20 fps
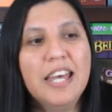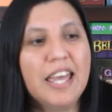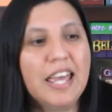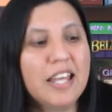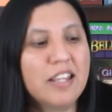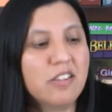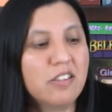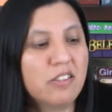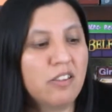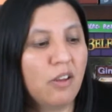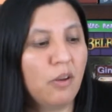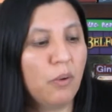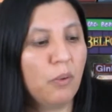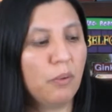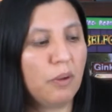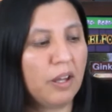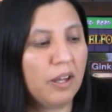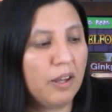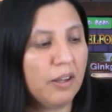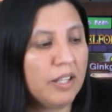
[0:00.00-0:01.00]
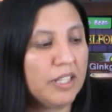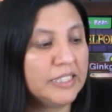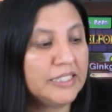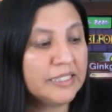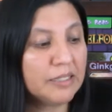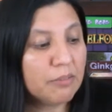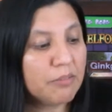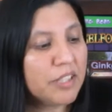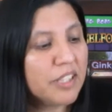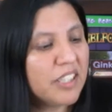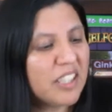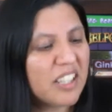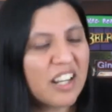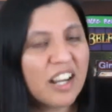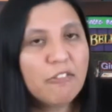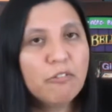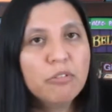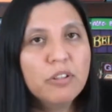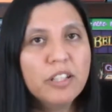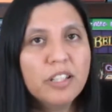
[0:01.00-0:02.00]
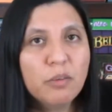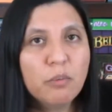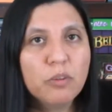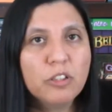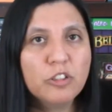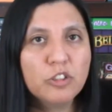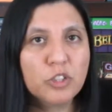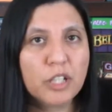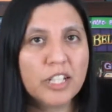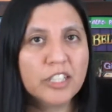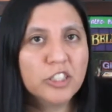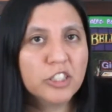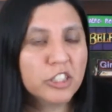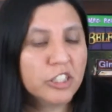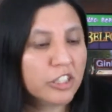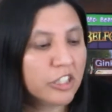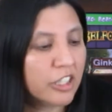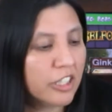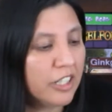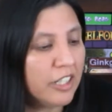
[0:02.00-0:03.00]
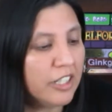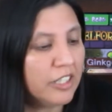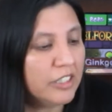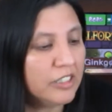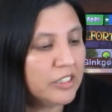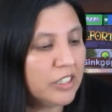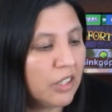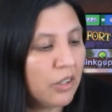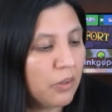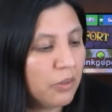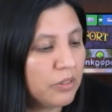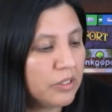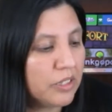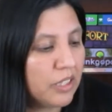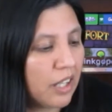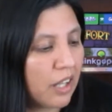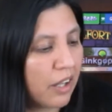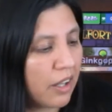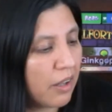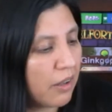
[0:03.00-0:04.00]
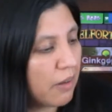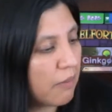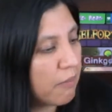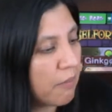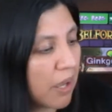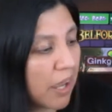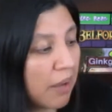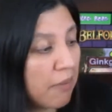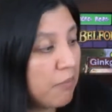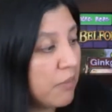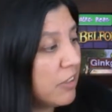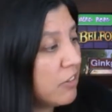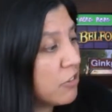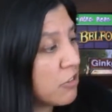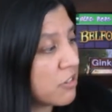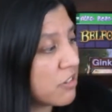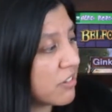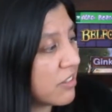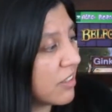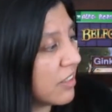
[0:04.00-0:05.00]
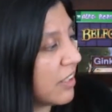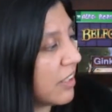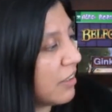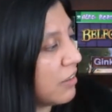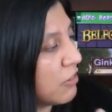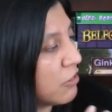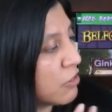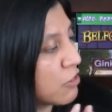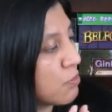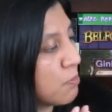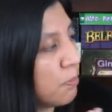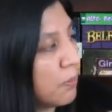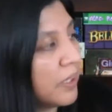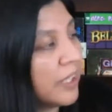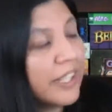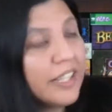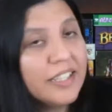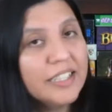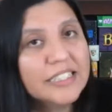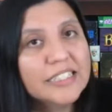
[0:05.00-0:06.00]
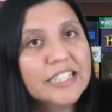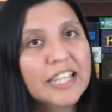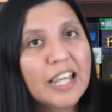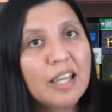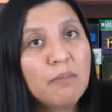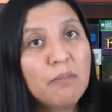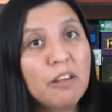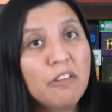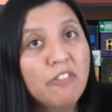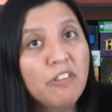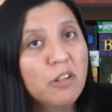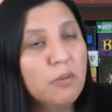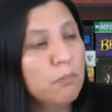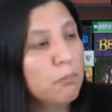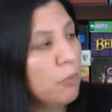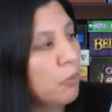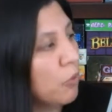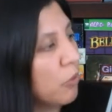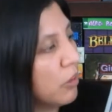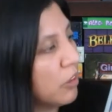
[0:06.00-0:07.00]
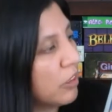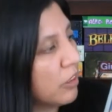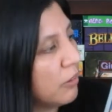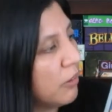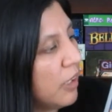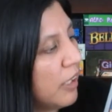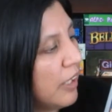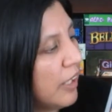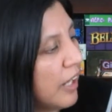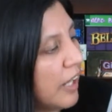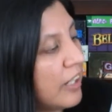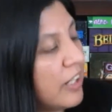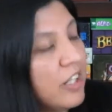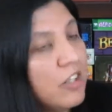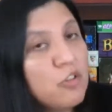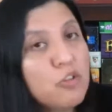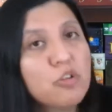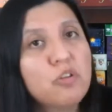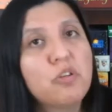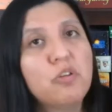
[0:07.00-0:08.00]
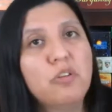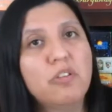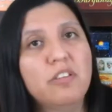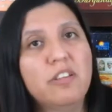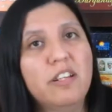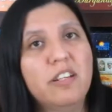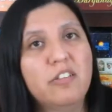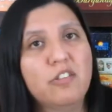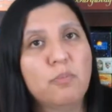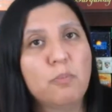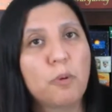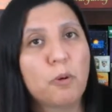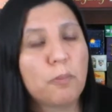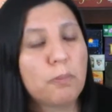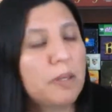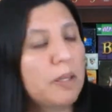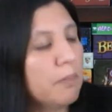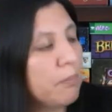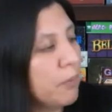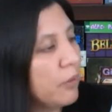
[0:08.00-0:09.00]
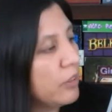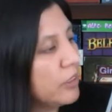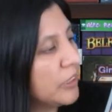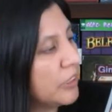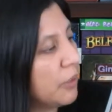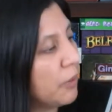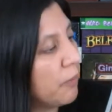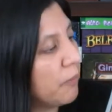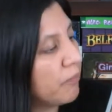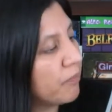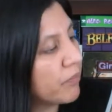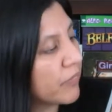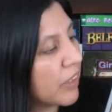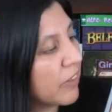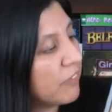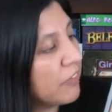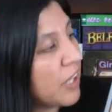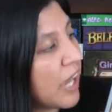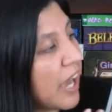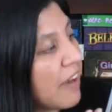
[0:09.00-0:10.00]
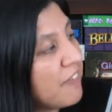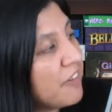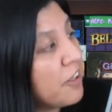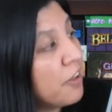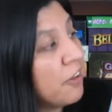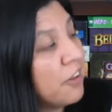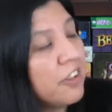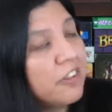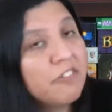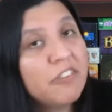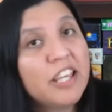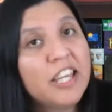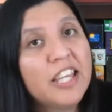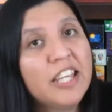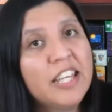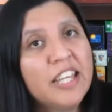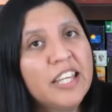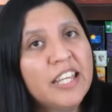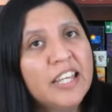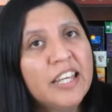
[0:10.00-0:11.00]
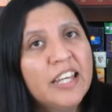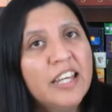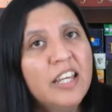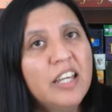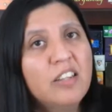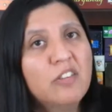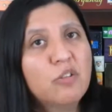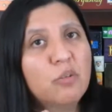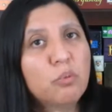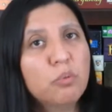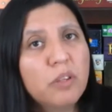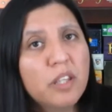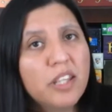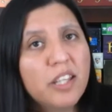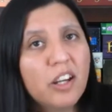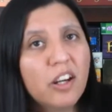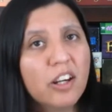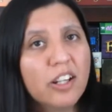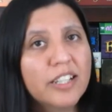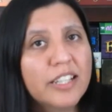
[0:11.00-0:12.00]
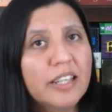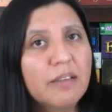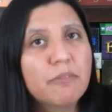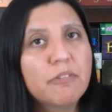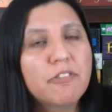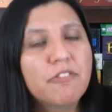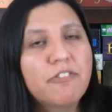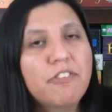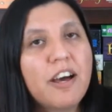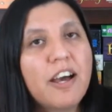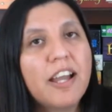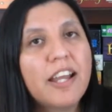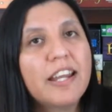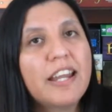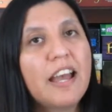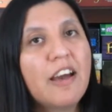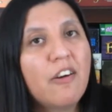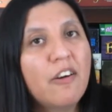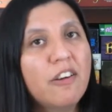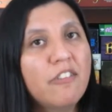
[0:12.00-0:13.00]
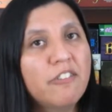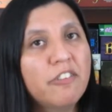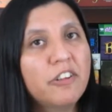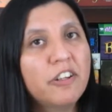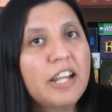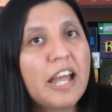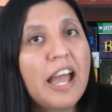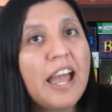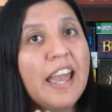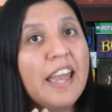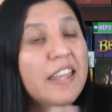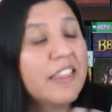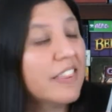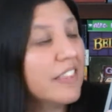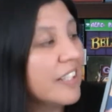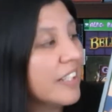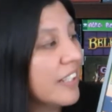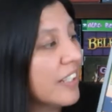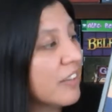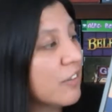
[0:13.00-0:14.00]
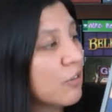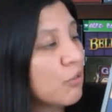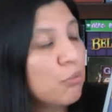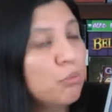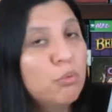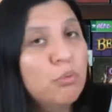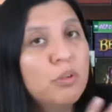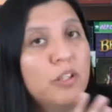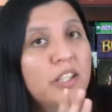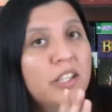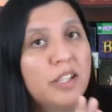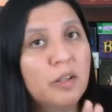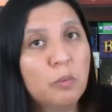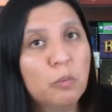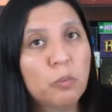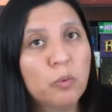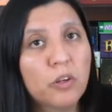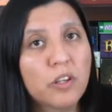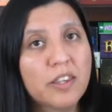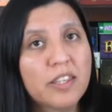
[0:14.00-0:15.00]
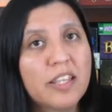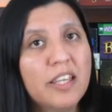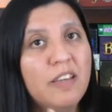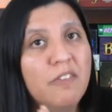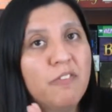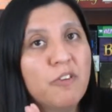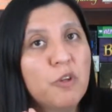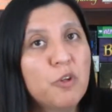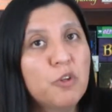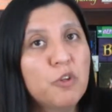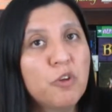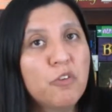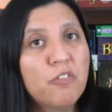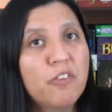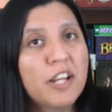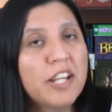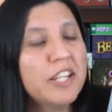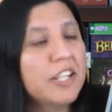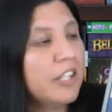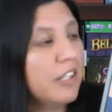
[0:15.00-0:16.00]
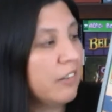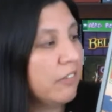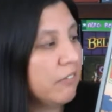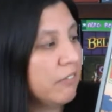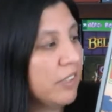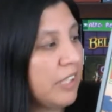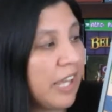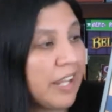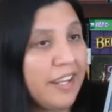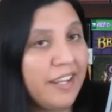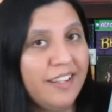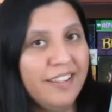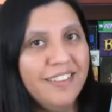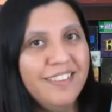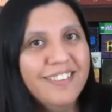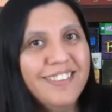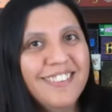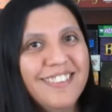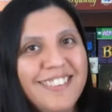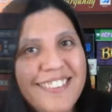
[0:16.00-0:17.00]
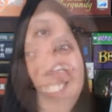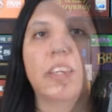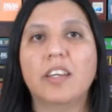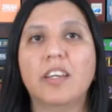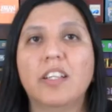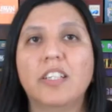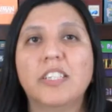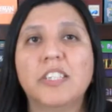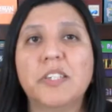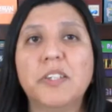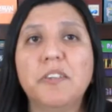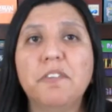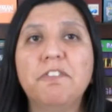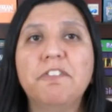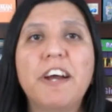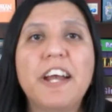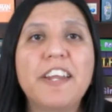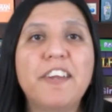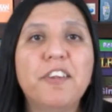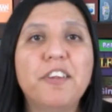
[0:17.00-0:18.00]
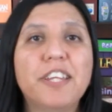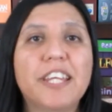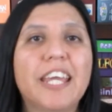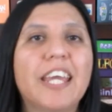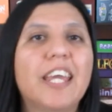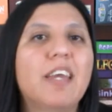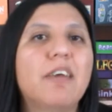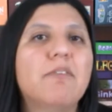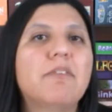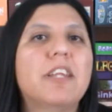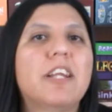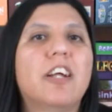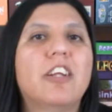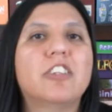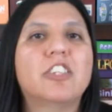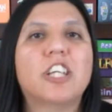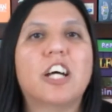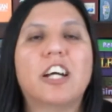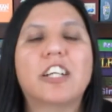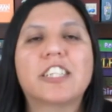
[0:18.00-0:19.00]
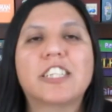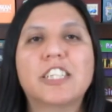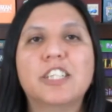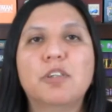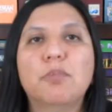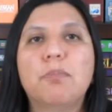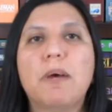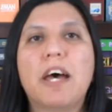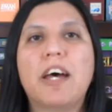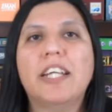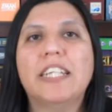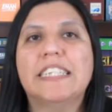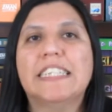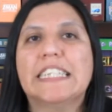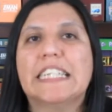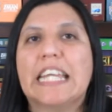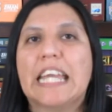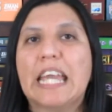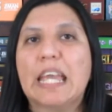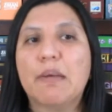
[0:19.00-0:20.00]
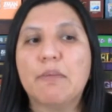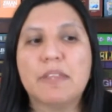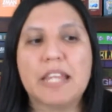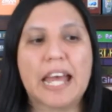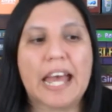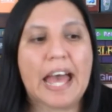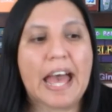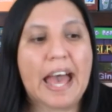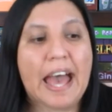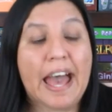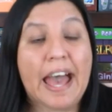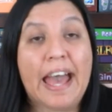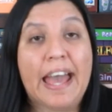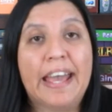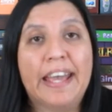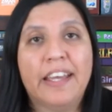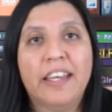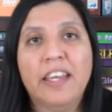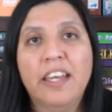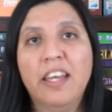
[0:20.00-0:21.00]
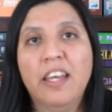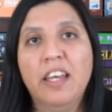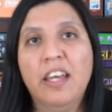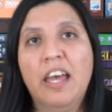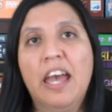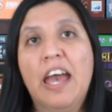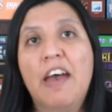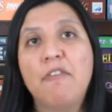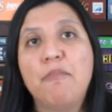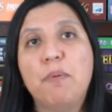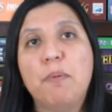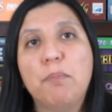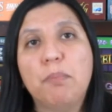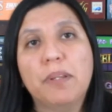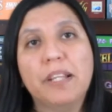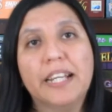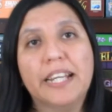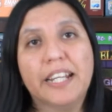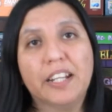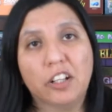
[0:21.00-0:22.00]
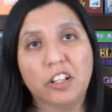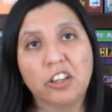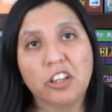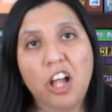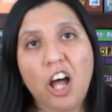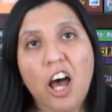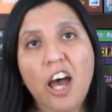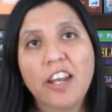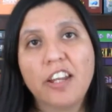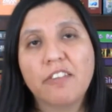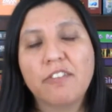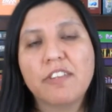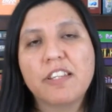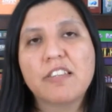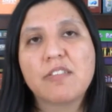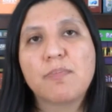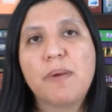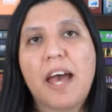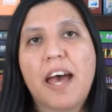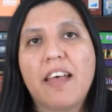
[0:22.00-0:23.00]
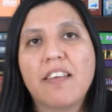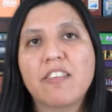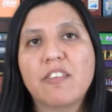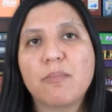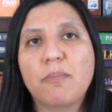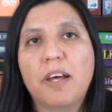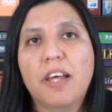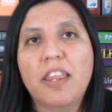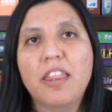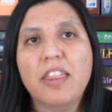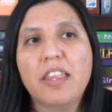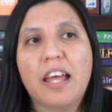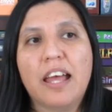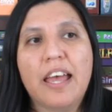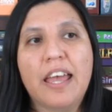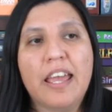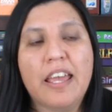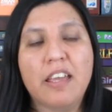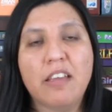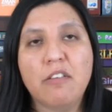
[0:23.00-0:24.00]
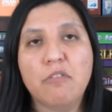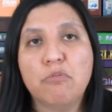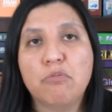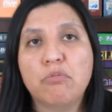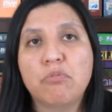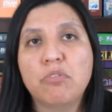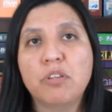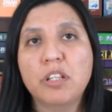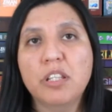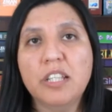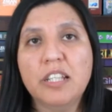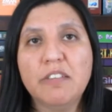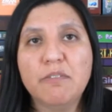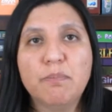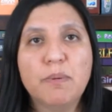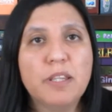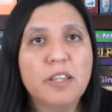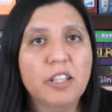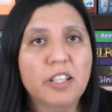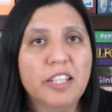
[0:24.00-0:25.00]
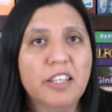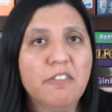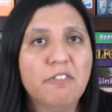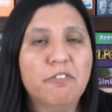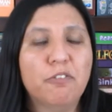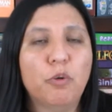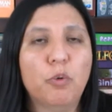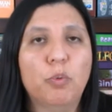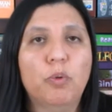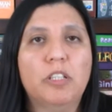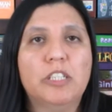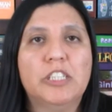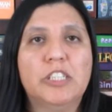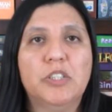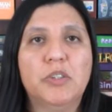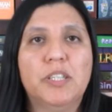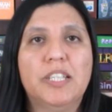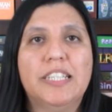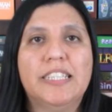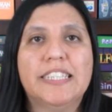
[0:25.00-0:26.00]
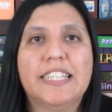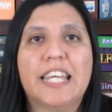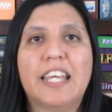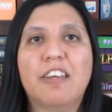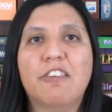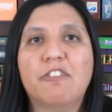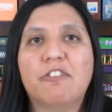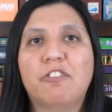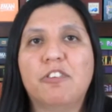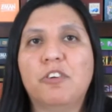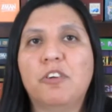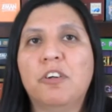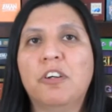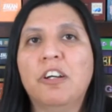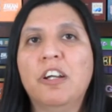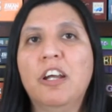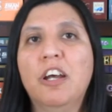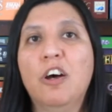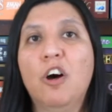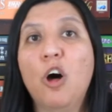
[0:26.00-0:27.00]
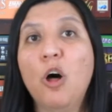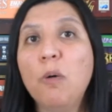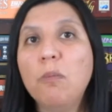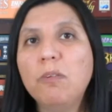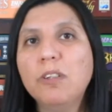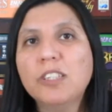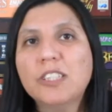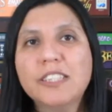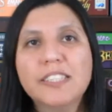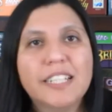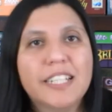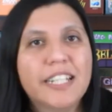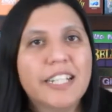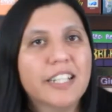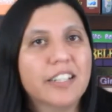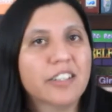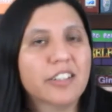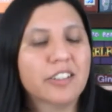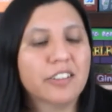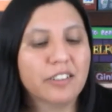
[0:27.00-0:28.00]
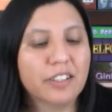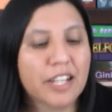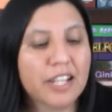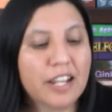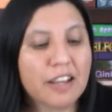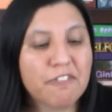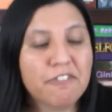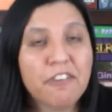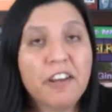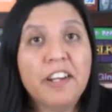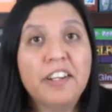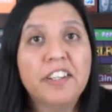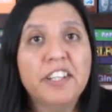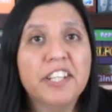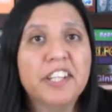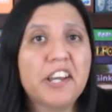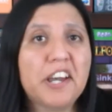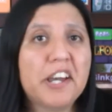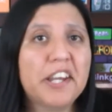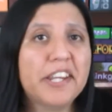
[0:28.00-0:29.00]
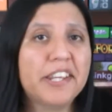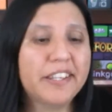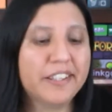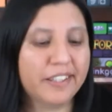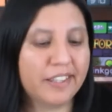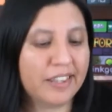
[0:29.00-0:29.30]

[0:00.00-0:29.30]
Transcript: And so it's something that I really will treasure. So I'm interested in just playing this game even more and introducing it to more people. So if you haven't heard of Iki, it's a really hard game to find. However, I think it's really worth it. If you do find it, get it. So the final game that I'll talk to you about is a game that I have been playing a lot of this past month. I really have been looking forward to this game for almost a year, and I finally got it.